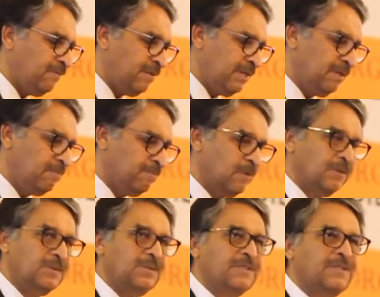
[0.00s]
very
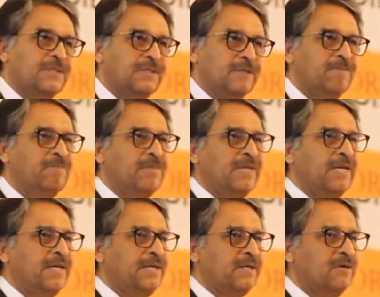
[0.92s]
important
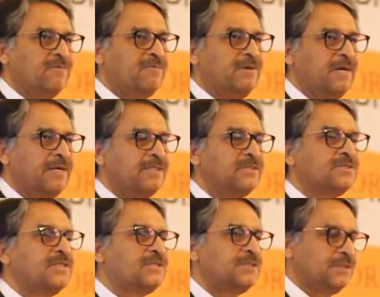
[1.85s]
area of our
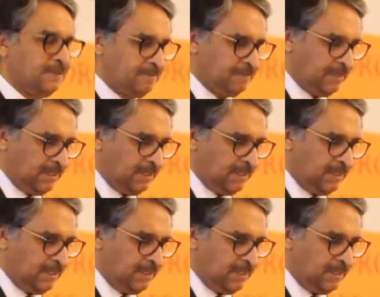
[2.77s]
discussion.